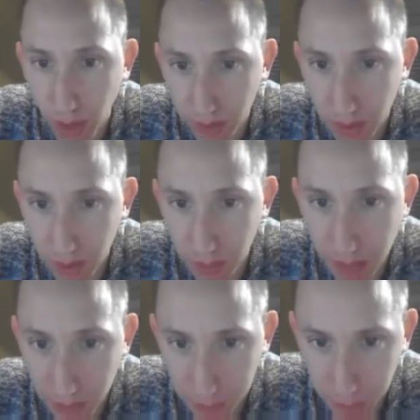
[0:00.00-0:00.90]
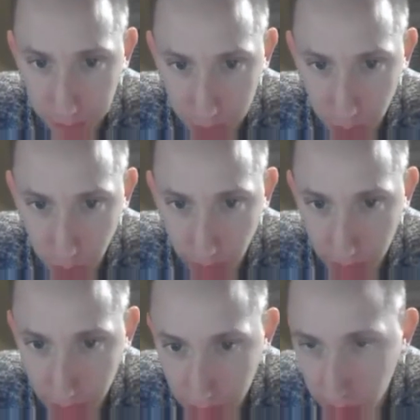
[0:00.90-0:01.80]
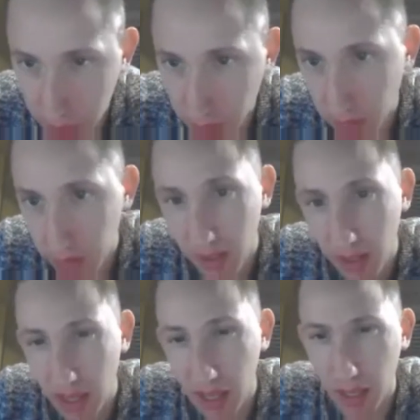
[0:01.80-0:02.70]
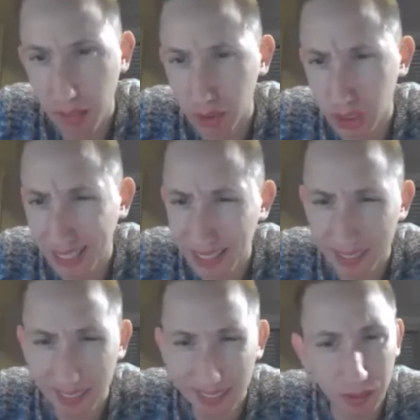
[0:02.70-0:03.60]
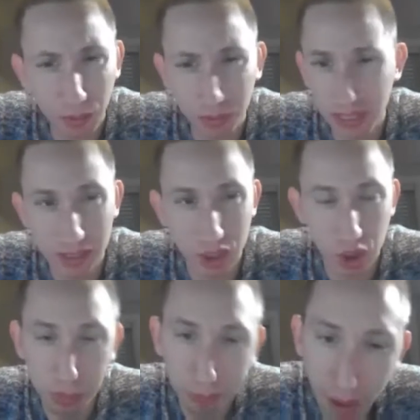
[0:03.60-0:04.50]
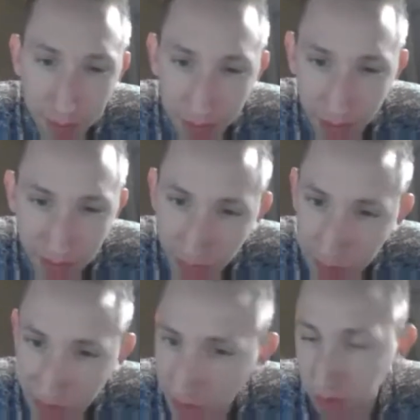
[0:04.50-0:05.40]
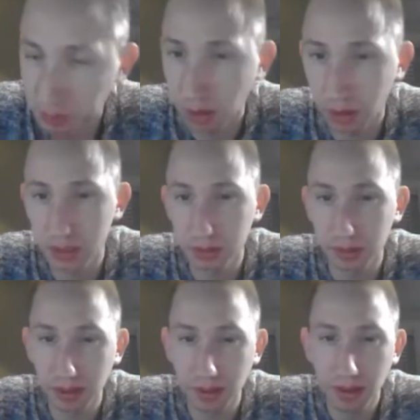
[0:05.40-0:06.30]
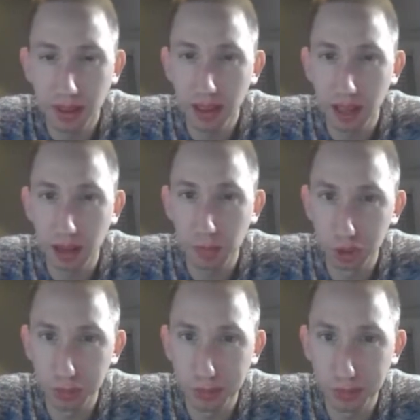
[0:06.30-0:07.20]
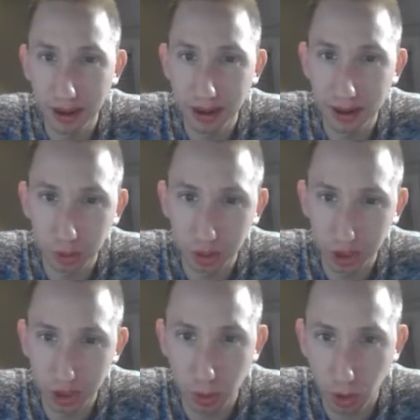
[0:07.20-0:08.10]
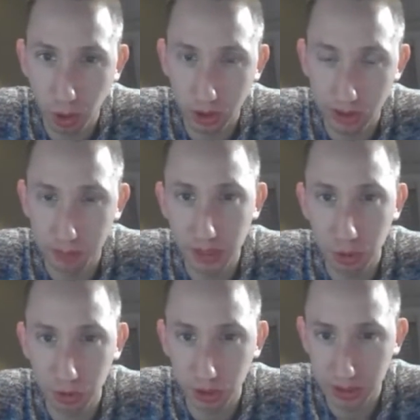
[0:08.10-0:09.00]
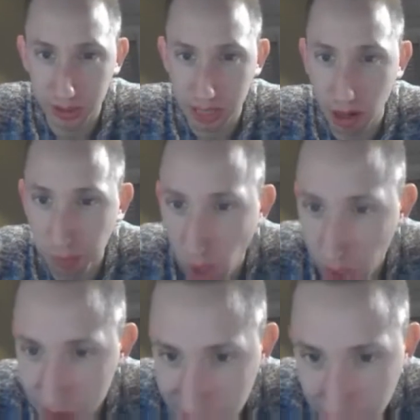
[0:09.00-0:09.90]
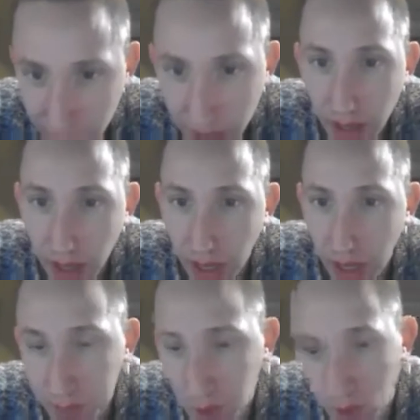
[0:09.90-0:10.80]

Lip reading: a Malibu Beach right here, which don't think is super popular. I've never been there, to be honest with you. Most people that I know will just go to Carson Beach, which is in South Boston. You